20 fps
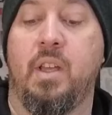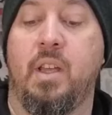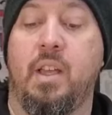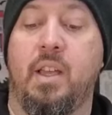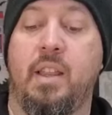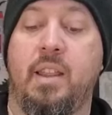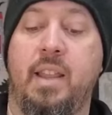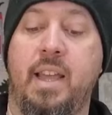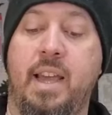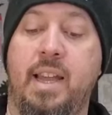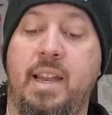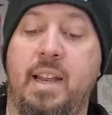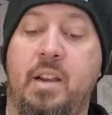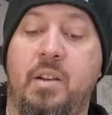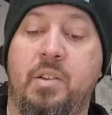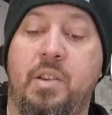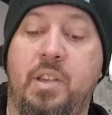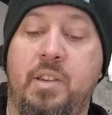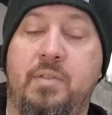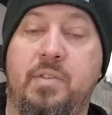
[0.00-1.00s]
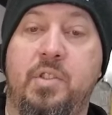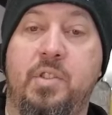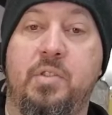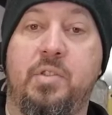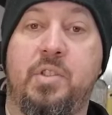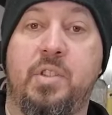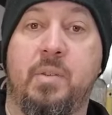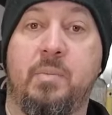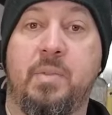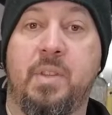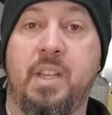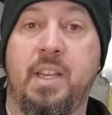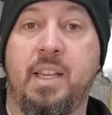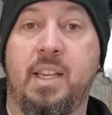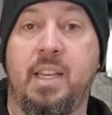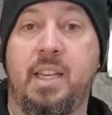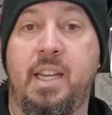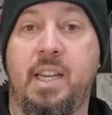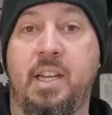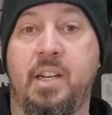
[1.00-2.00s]
and that now gives you something
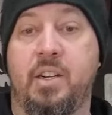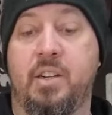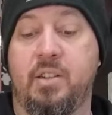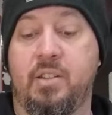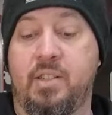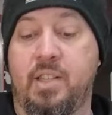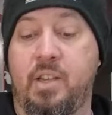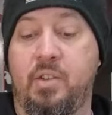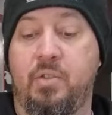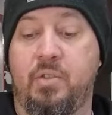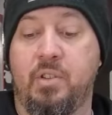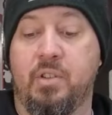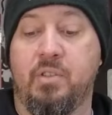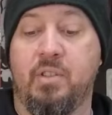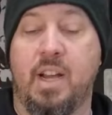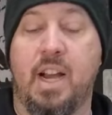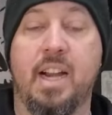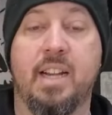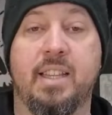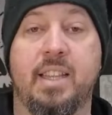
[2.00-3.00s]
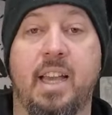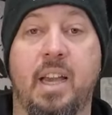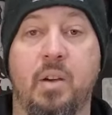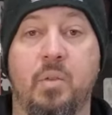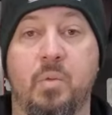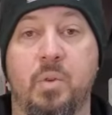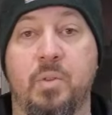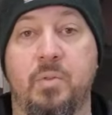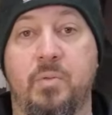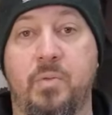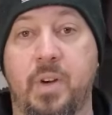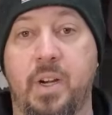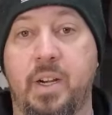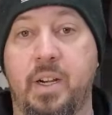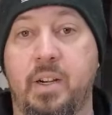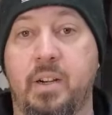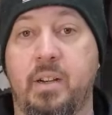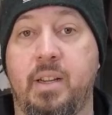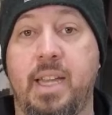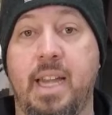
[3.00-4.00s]
in here that you can lock that wood
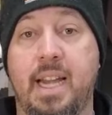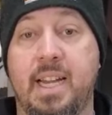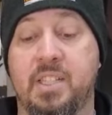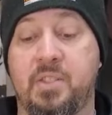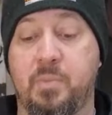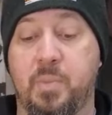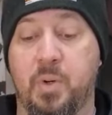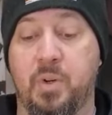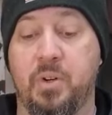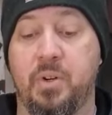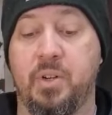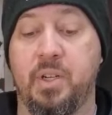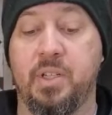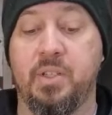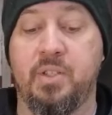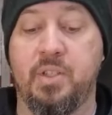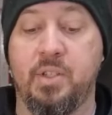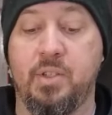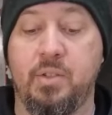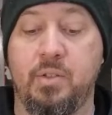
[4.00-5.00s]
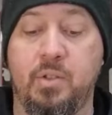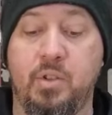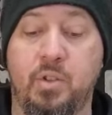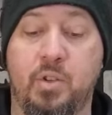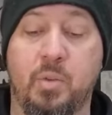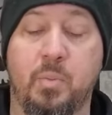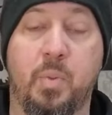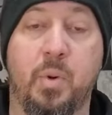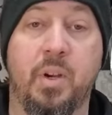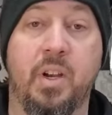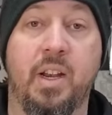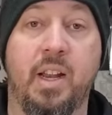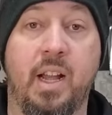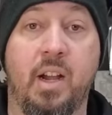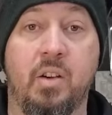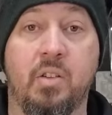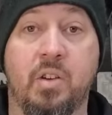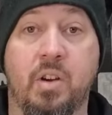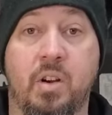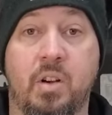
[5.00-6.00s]
fire gas burner into. You could put an
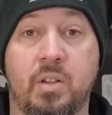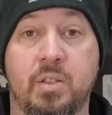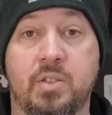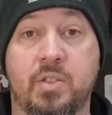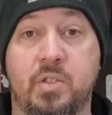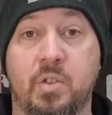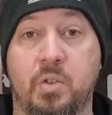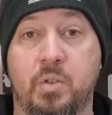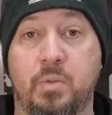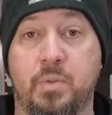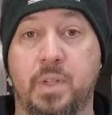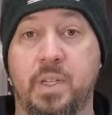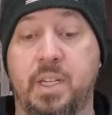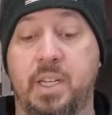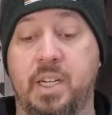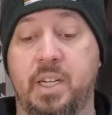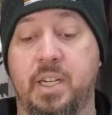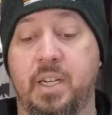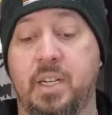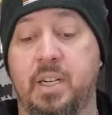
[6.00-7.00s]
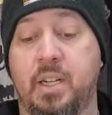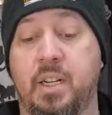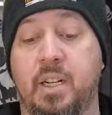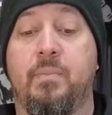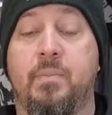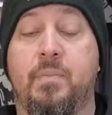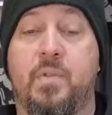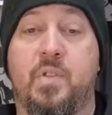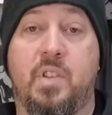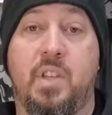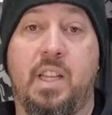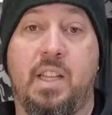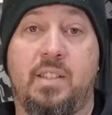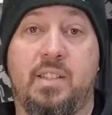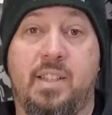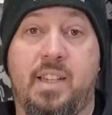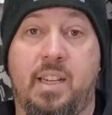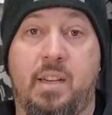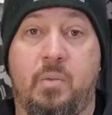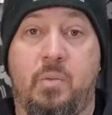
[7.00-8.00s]
alcohol stove in here. So that's
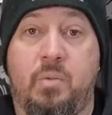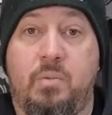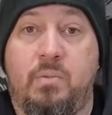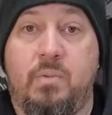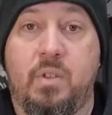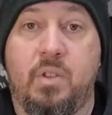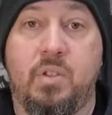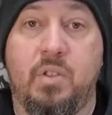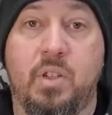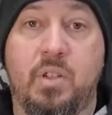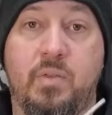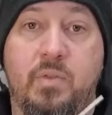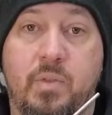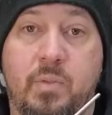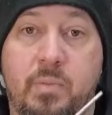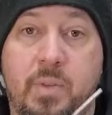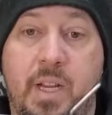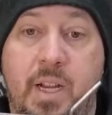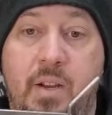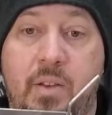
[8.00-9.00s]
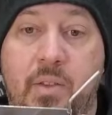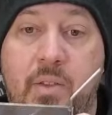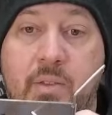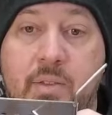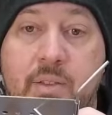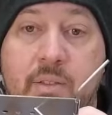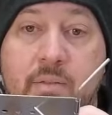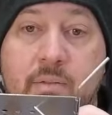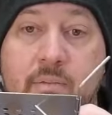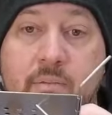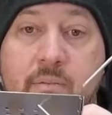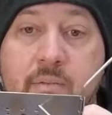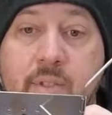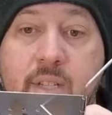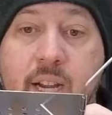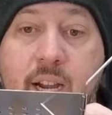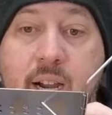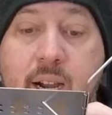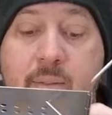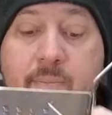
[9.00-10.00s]
kind of the look from down the
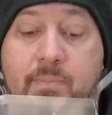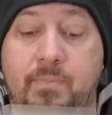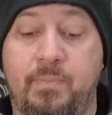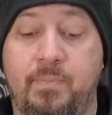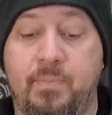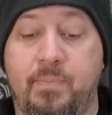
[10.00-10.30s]
top.